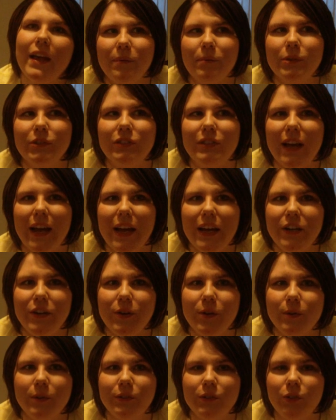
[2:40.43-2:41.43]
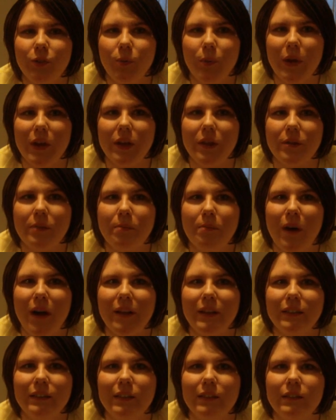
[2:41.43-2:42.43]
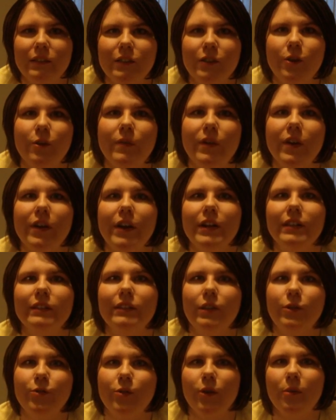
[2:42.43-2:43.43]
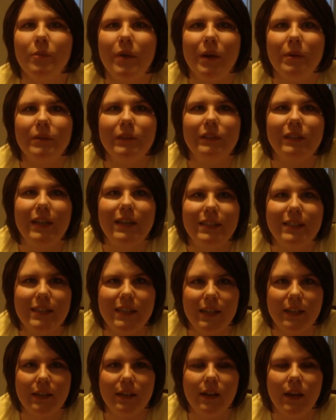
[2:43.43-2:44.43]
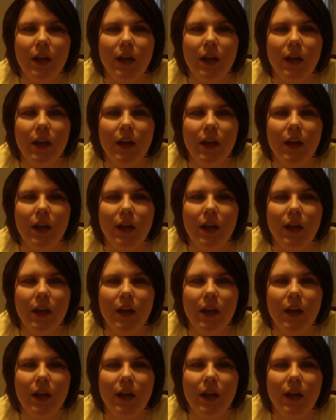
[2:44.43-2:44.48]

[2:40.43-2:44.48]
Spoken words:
It was diagnosed with polycystic ovarian syndrome when I was 19.